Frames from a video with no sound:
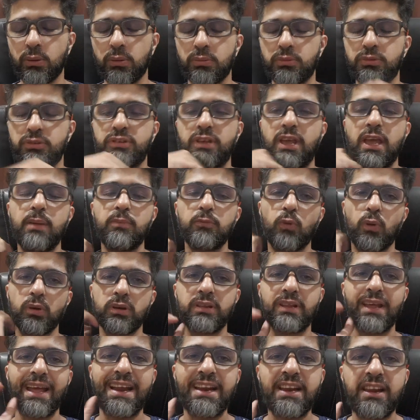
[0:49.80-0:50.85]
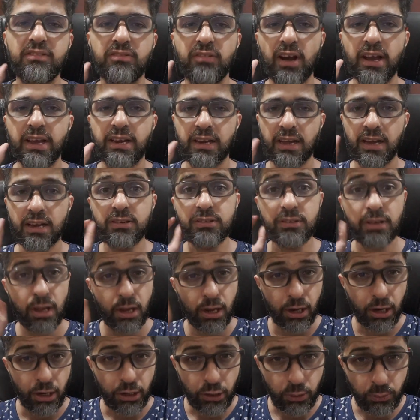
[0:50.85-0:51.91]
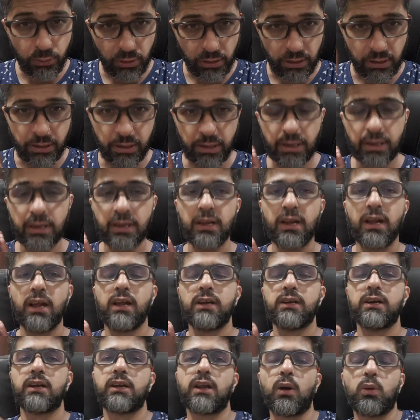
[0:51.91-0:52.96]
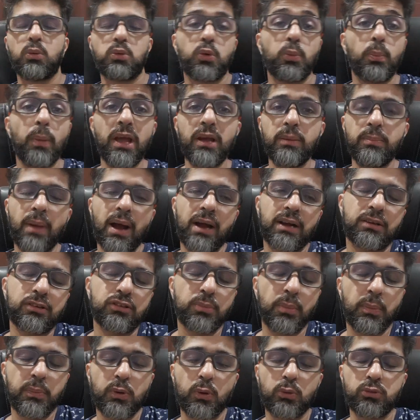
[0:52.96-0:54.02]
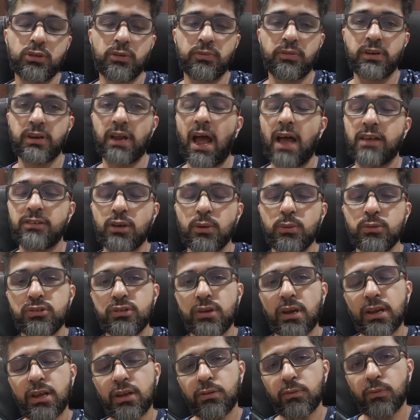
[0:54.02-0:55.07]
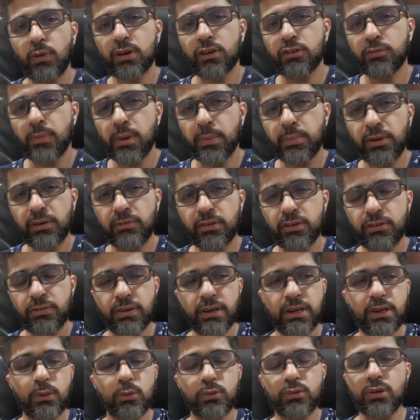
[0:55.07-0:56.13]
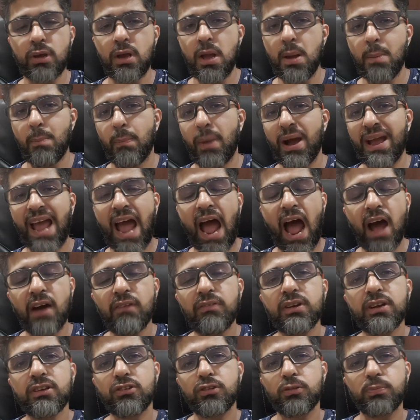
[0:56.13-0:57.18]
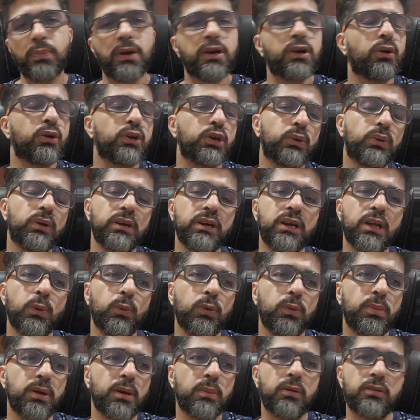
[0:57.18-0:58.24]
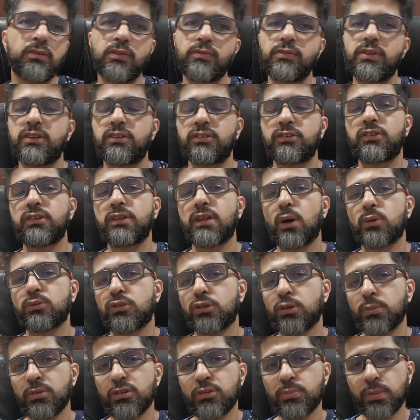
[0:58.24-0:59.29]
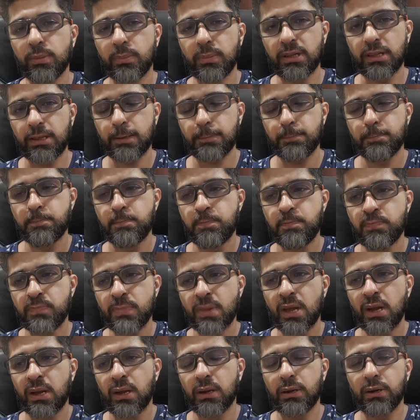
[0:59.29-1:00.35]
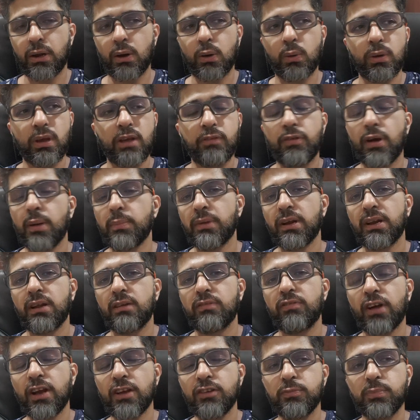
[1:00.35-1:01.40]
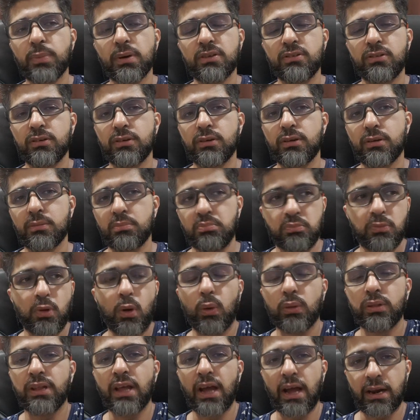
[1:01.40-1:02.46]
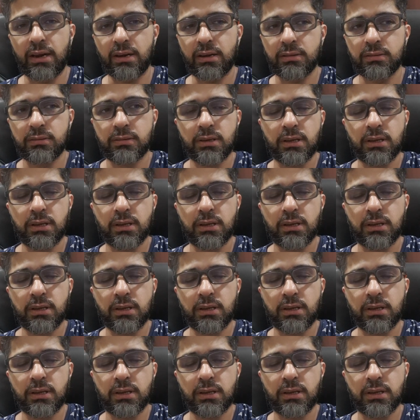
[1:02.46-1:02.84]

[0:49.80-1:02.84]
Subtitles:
scheme what they define as utility. Now, to make maximum use of it, as I was telling in one of my previous videos, my average spend on utility would be about 50,000-60,000 rupees per month. Now, if I'm getting 5% on that